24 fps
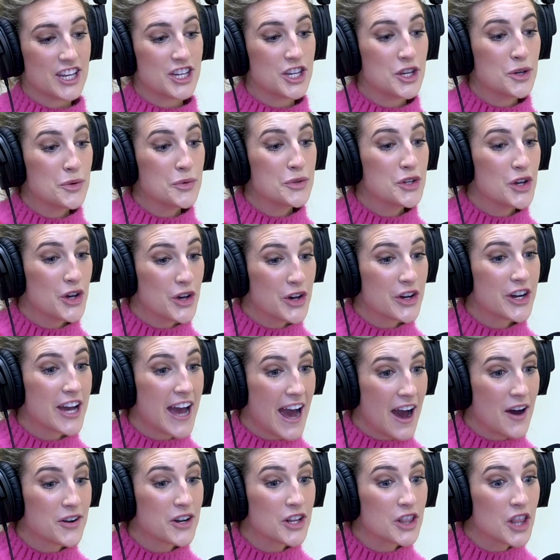You took
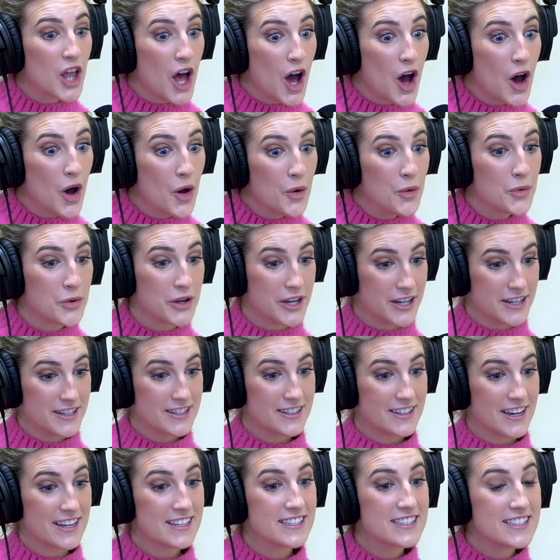out a loan.
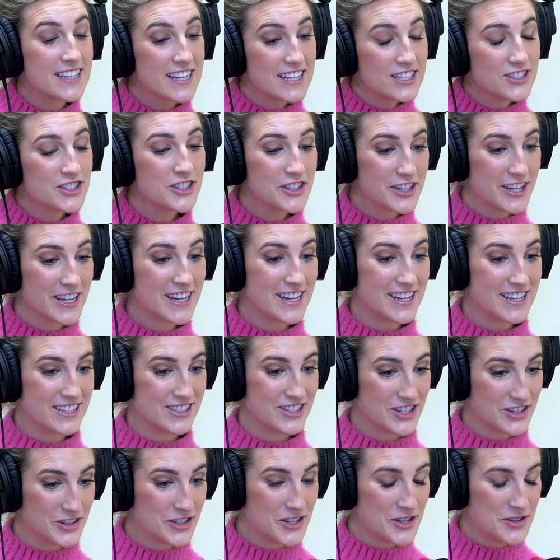Essentially, yeah.
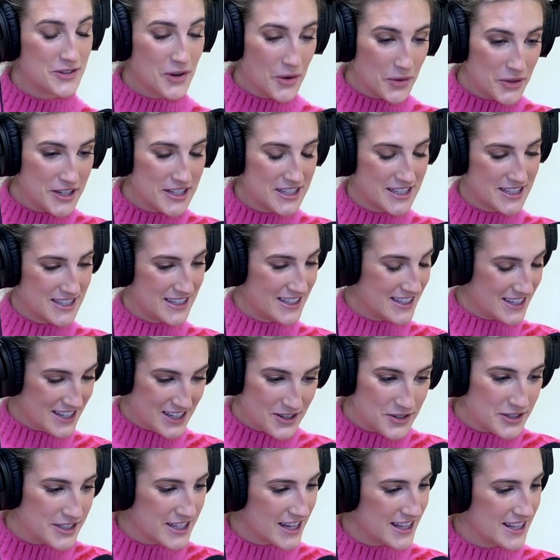Jill, you
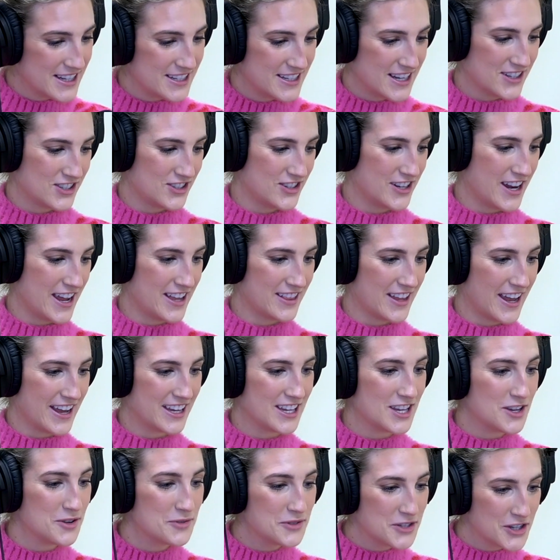said this yesterday,
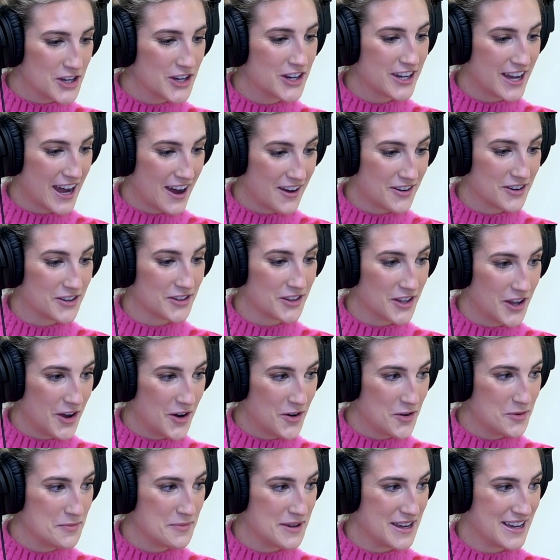like you took out a
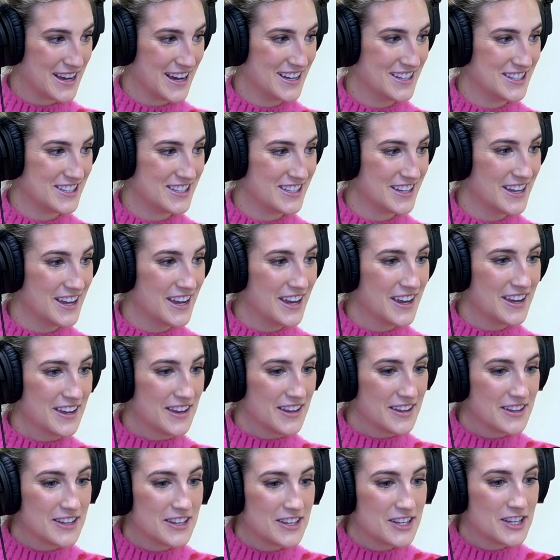loan because
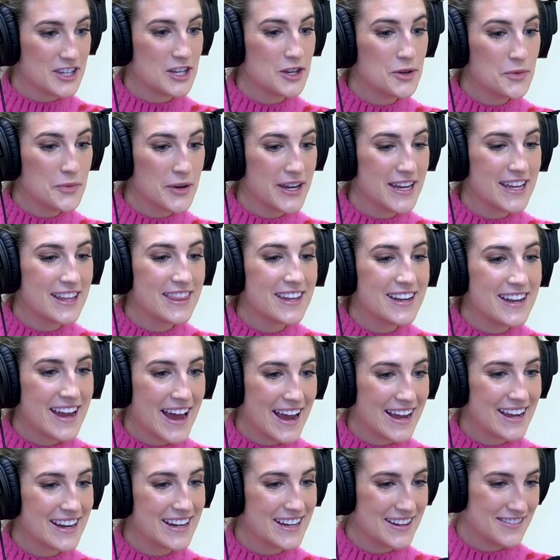you went in the
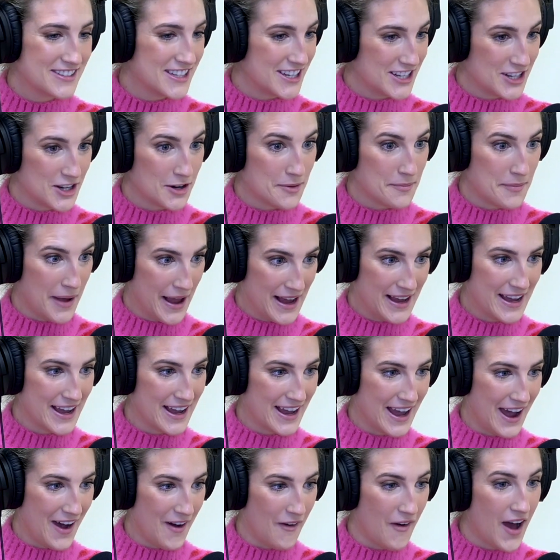negatives in your bank
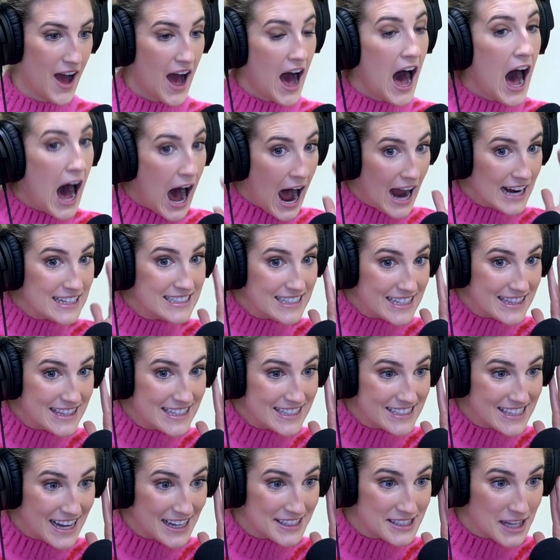account. I did
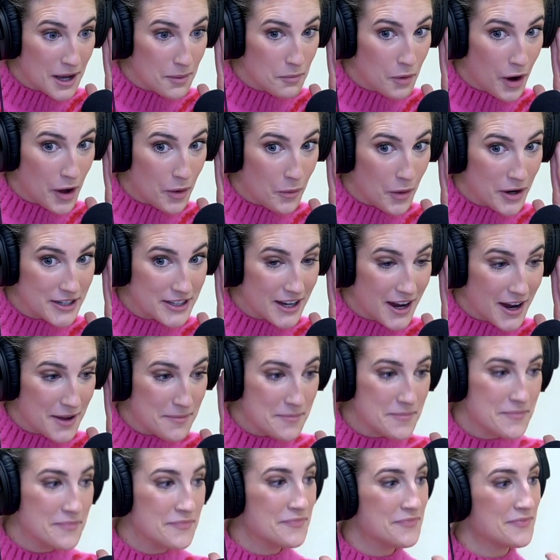this at Subway one
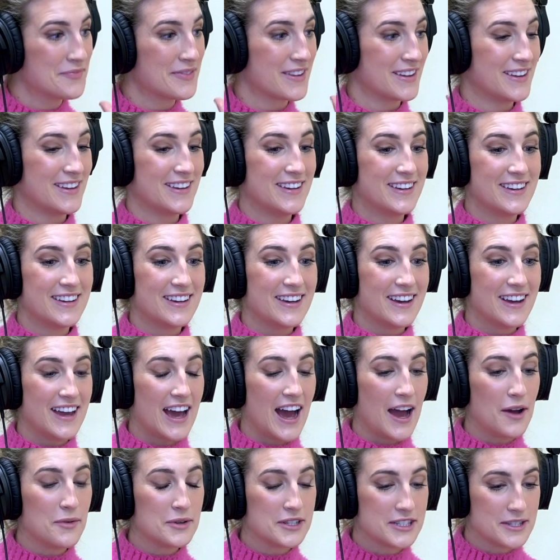time.
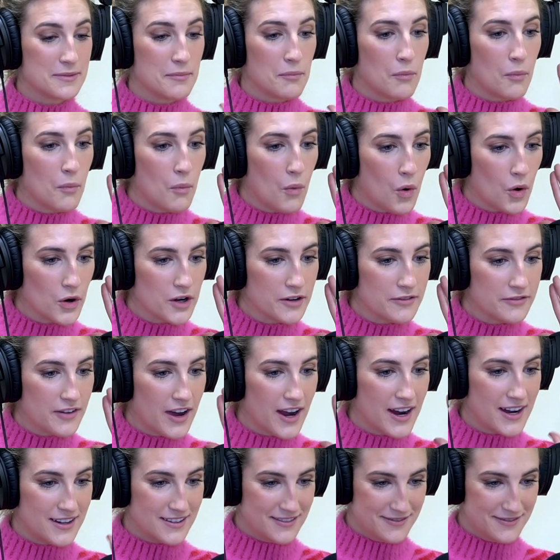I was mortified.